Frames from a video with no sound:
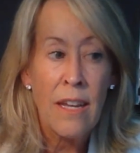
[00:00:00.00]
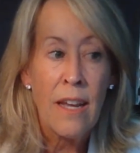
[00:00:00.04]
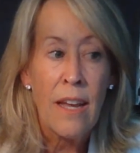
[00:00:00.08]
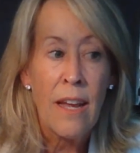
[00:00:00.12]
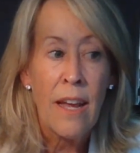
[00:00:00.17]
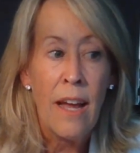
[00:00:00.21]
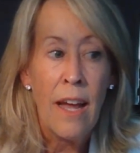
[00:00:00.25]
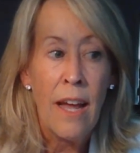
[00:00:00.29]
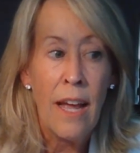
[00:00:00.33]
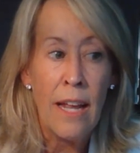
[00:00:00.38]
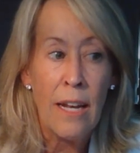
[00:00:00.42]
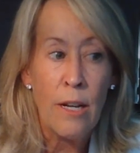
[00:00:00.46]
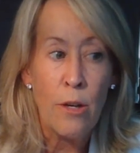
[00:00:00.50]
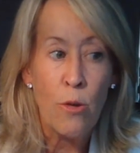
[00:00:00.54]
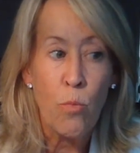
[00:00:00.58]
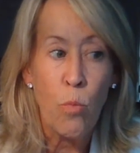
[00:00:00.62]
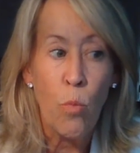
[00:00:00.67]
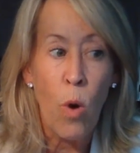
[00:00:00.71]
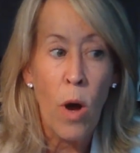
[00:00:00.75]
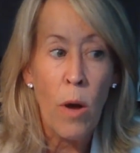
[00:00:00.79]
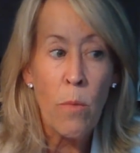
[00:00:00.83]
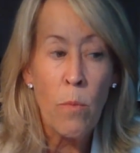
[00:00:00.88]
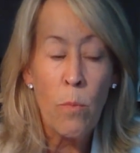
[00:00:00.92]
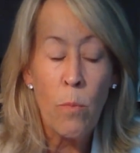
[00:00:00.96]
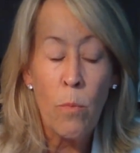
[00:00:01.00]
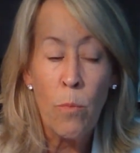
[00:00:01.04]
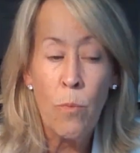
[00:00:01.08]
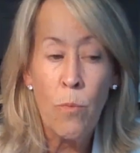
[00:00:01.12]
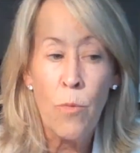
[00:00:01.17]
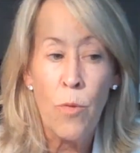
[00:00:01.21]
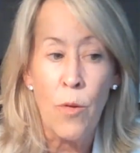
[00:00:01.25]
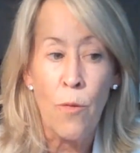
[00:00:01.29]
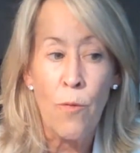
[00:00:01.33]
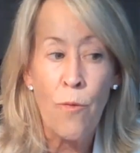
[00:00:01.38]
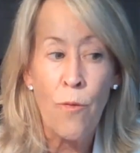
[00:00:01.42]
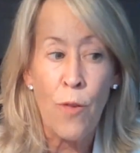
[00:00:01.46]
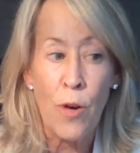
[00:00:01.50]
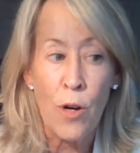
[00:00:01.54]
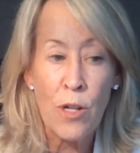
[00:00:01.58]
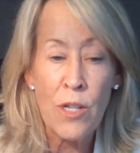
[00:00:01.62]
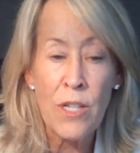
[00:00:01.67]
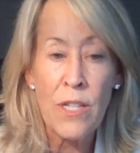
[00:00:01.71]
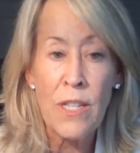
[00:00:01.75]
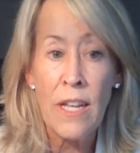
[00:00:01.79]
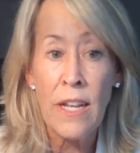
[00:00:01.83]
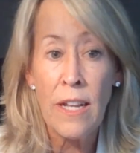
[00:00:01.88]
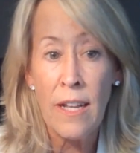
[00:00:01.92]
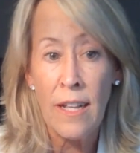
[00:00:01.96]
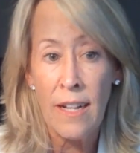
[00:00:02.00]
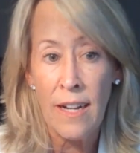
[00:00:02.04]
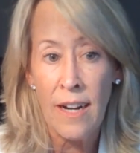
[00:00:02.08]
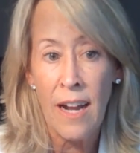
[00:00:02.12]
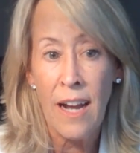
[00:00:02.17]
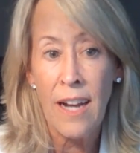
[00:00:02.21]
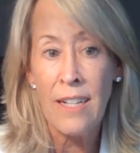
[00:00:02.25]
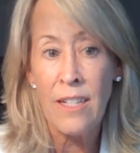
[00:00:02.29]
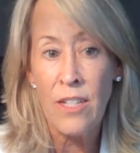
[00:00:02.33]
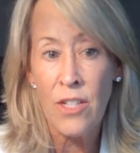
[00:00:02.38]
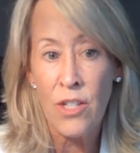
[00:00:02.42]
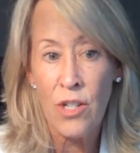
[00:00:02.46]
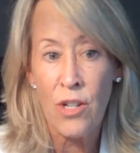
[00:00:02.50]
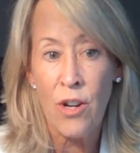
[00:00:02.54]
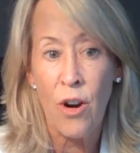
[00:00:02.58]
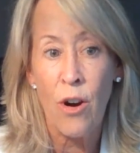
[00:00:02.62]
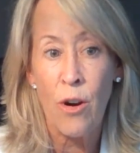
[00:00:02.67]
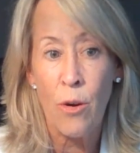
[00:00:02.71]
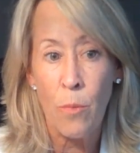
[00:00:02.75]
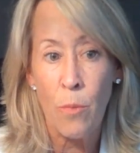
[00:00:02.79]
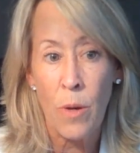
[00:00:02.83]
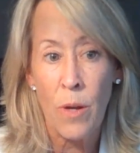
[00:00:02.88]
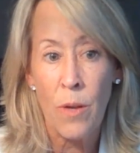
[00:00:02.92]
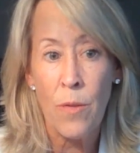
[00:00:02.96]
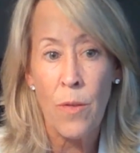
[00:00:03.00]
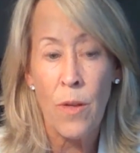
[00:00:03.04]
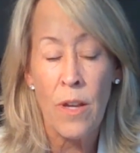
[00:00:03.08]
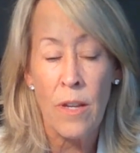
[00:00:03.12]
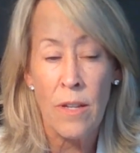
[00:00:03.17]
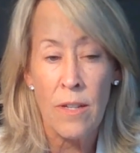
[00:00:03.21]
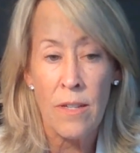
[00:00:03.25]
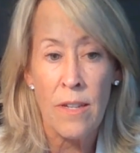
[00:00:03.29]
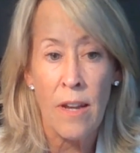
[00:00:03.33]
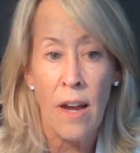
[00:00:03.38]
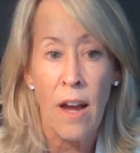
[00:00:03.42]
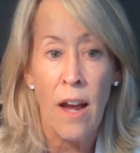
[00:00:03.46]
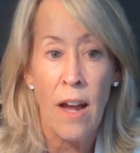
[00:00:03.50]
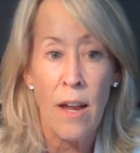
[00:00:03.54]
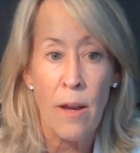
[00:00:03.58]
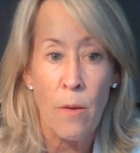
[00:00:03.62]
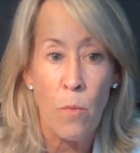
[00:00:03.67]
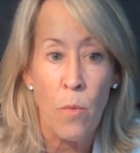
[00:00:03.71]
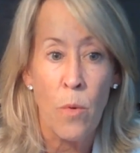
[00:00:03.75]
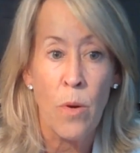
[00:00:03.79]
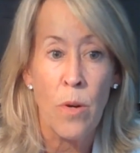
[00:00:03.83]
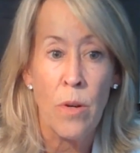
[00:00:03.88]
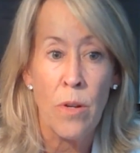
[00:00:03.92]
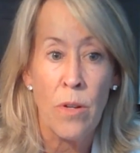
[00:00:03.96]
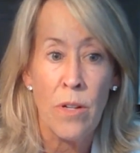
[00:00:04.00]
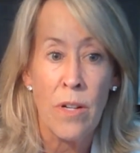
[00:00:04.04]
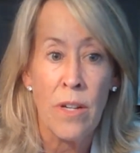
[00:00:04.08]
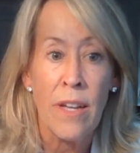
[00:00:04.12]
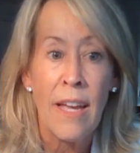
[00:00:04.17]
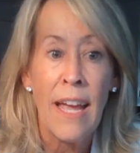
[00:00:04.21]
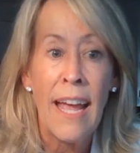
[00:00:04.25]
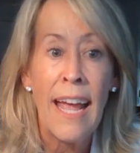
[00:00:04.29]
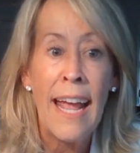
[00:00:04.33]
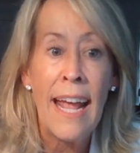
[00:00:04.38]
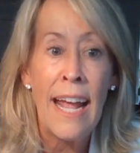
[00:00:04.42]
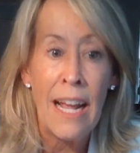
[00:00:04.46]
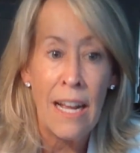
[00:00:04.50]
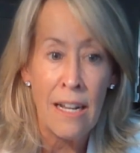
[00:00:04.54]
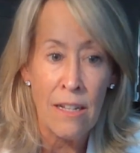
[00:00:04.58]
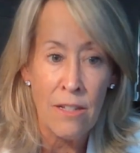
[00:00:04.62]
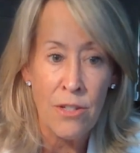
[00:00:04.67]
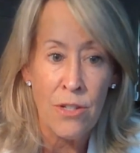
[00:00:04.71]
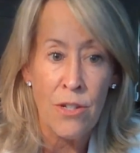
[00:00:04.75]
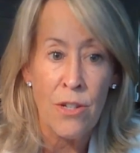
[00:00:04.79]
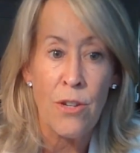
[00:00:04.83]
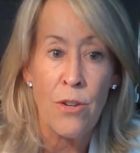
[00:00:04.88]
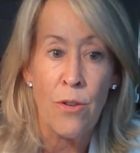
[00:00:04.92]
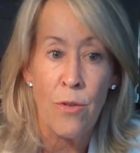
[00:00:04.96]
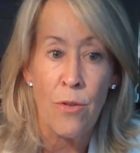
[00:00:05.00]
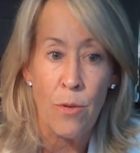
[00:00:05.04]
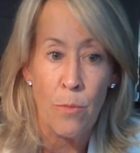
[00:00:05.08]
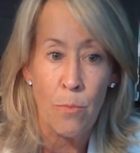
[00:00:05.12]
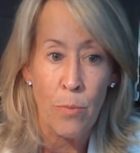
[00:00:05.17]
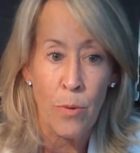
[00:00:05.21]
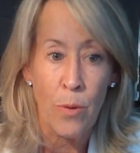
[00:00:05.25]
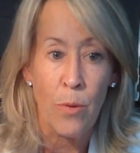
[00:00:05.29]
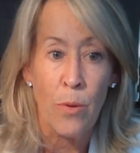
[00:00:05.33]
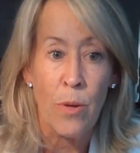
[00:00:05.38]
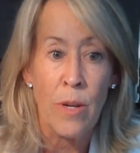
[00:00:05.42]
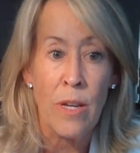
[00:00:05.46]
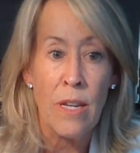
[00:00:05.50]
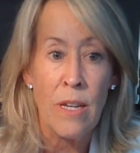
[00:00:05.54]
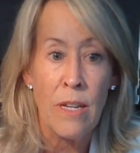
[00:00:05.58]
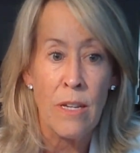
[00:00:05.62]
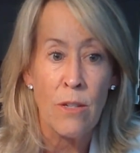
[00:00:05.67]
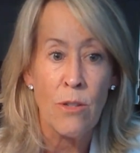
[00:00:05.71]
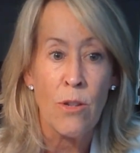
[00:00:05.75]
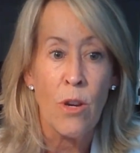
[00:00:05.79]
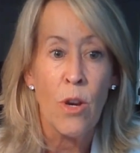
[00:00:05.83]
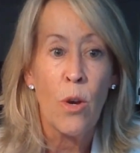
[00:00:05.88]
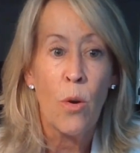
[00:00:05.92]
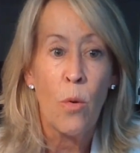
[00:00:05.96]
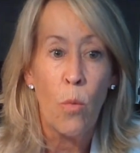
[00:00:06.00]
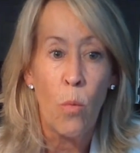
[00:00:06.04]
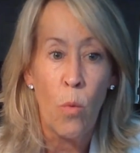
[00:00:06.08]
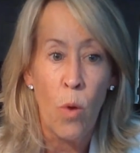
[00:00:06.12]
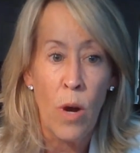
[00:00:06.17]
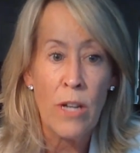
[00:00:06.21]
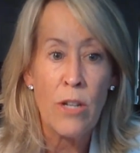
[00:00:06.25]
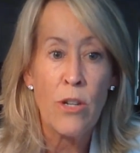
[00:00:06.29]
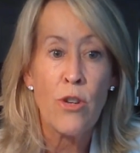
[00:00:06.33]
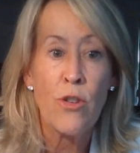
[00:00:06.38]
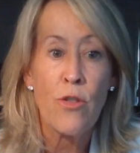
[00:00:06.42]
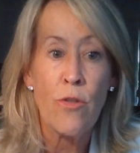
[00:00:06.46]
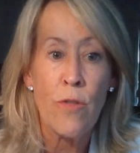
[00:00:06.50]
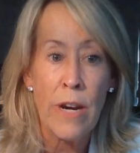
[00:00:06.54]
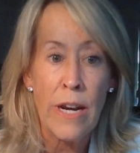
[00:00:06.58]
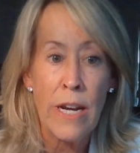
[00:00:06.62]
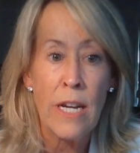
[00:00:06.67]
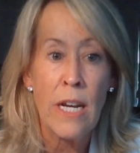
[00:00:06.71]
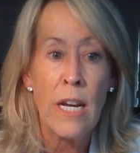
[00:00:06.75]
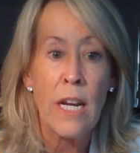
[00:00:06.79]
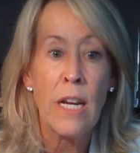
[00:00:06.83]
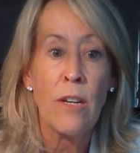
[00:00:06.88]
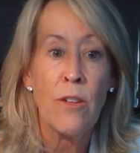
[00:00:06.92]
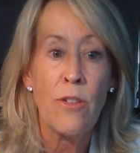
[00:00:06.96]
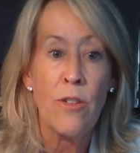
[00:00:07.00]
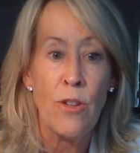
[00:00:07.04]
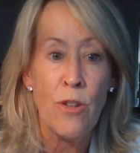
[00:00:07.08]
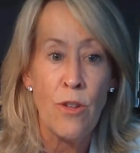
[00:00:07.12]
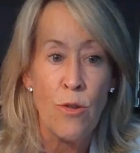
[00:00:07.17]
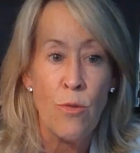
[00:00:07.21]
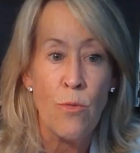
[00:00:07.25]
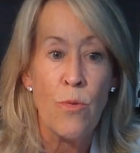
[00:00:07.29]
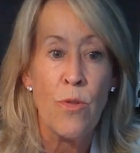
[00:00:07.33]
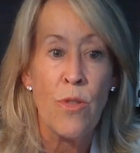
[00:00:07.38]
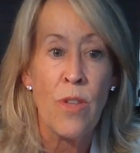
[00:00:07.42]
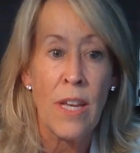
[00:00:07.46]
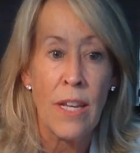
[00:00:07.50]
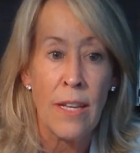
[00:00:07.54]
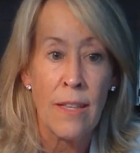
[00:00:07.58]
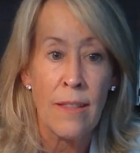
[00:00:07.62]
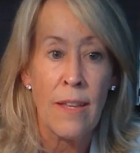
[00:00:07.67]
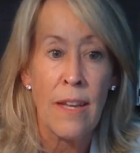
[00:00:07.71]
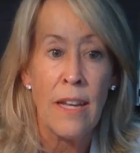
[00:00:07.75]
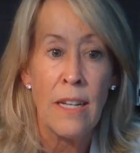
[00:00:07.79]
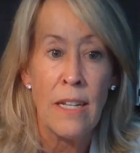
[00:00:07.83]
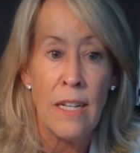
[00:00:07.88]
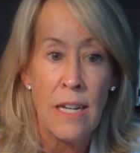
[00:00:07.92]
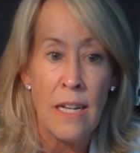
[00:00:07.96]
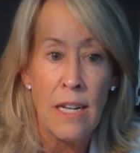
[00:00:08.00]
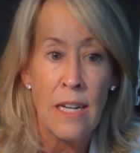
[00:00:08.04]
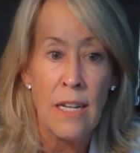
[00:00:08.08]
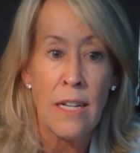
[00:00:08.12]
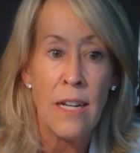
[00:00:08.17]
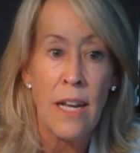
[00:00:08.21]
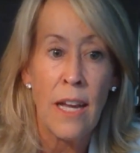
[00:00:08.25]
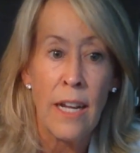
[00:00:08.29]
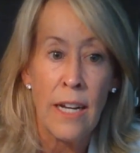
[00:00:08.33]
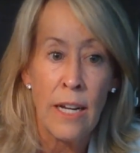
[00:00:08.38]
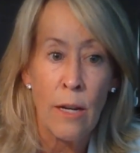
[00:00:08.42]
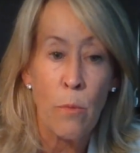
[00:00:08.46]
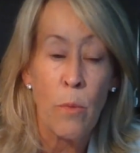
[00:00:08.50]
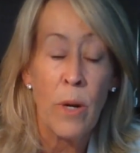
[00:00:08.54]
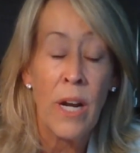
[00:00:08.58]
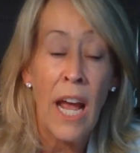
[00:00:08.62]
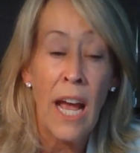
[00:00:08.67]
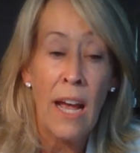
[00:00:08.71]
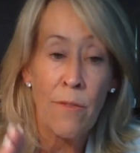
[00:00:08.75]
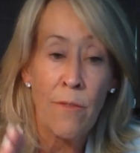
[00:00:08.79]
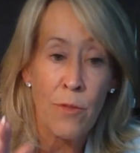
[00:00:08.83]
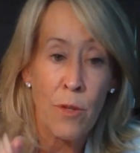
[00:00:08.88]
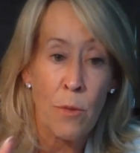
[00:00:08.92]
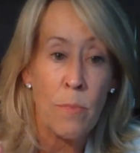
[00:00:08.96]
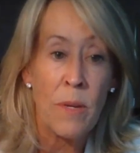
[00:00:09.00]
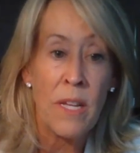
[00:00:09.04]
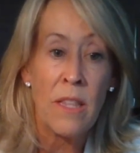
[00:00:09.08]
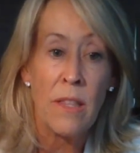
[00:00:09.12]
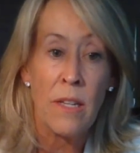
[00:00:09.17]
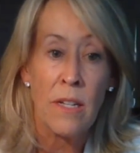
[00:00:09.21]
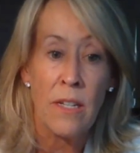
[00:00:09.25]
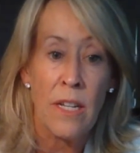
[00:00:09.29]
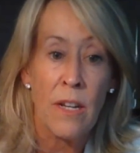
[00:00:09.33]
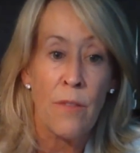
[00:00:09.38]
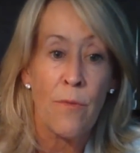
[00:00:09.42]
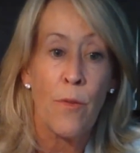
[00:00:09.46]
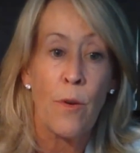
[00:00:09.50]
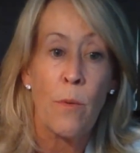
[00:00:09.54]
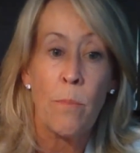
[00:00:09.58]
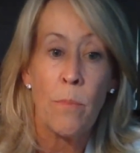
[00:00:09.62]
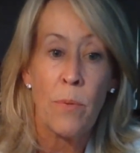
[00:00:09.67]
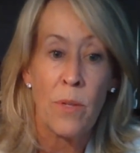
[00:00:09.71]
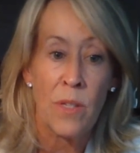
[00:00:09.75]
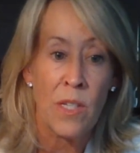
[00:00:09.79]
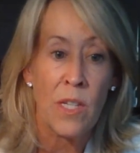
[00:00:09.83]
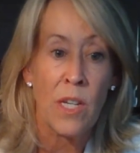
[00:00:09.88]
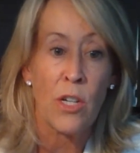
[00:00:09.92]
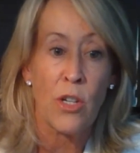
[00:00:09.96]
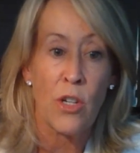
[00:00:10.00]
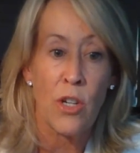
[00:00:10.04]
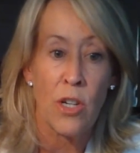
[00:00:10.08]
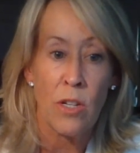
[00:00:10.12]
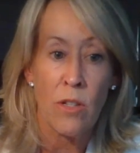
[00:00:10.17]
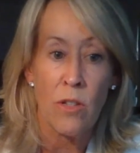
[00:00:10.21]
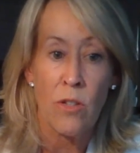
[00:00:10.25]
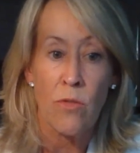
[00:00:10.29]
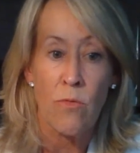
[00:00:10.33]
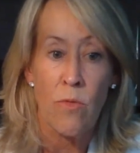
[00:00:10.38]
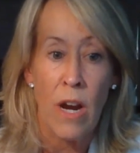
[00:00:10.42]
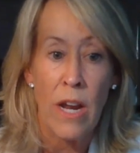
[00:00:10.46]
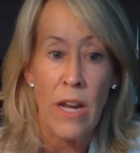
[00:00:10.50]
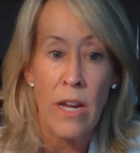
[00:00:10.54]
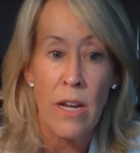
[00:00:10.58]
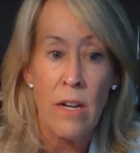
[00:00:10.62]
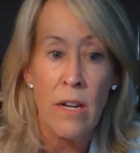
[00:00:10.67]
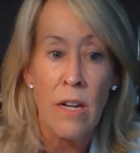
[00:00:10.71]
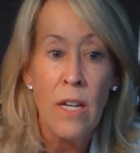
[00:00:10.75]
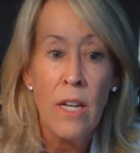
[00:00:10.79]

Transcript: And what the first thing that I'd start with is I would ask your employees, what training do you think they need? And it would have to be the different positions, right?